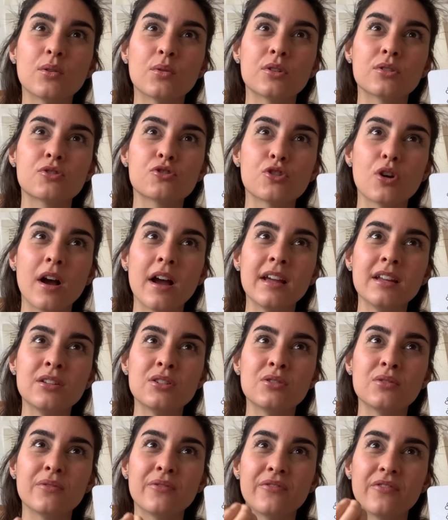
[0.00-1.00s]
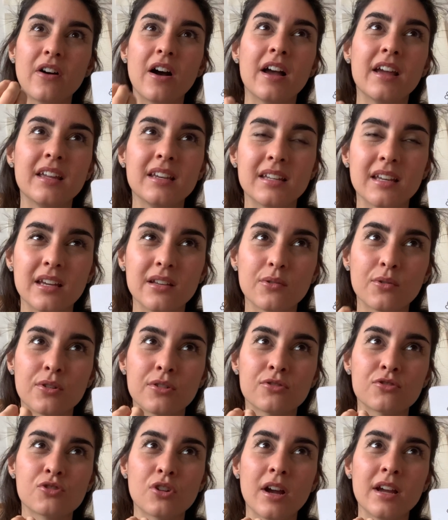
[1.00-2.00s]
Or trying to find it, or
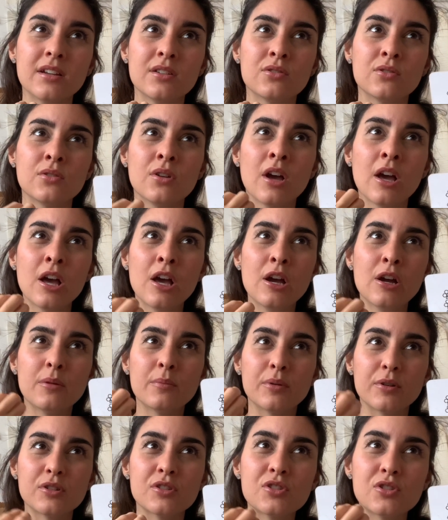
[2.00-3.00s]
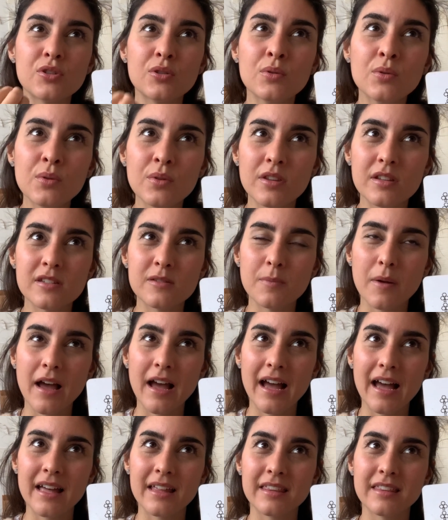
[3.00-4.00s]
trying to pursue this
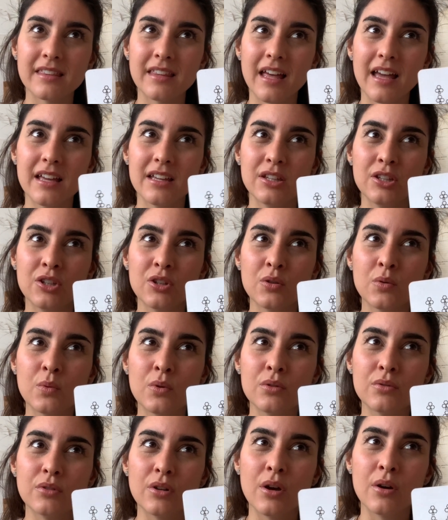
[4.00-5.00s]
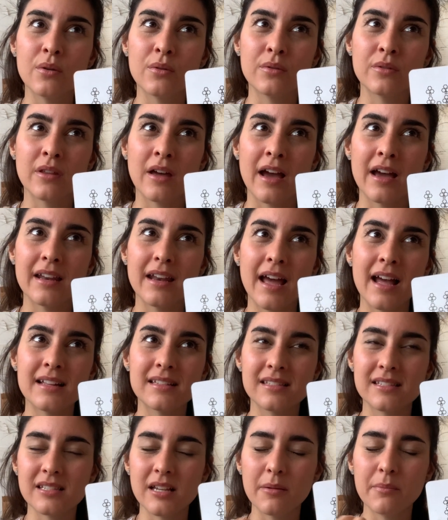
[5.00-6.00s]
path that you will know that at
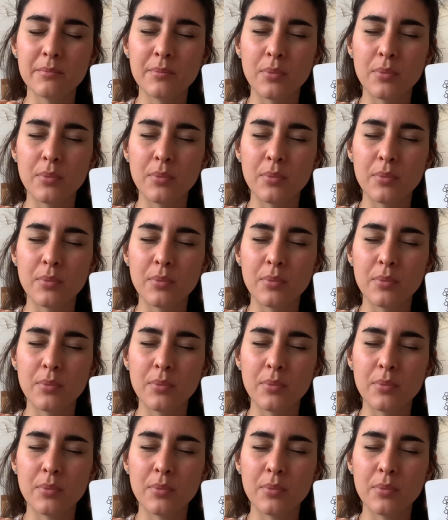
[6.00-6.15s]
some